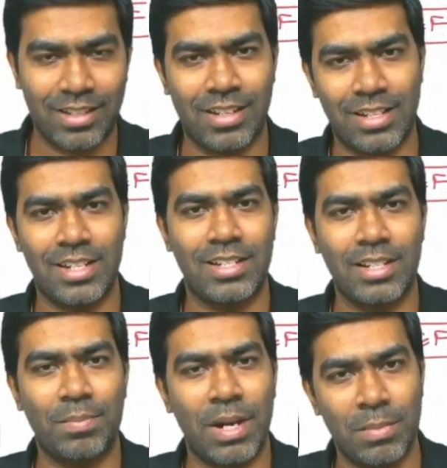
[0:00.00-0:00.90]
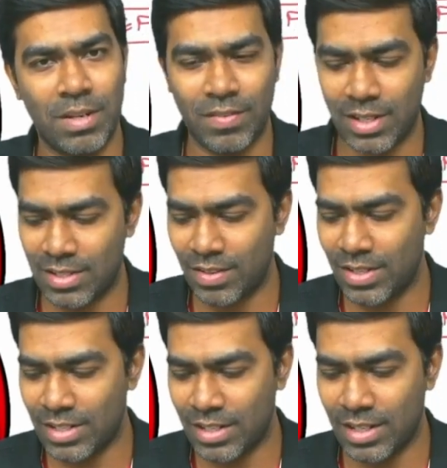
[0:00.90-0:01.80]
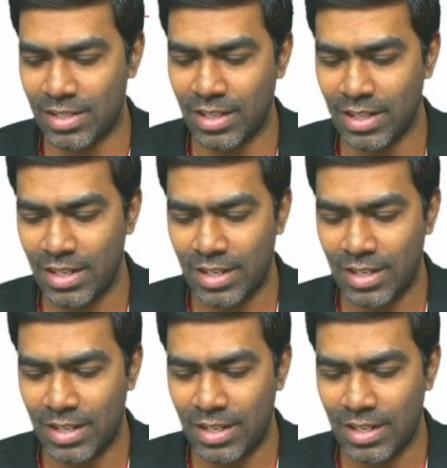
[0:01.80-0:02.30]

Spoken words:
Resistance at the pulmonary venous level is increasing.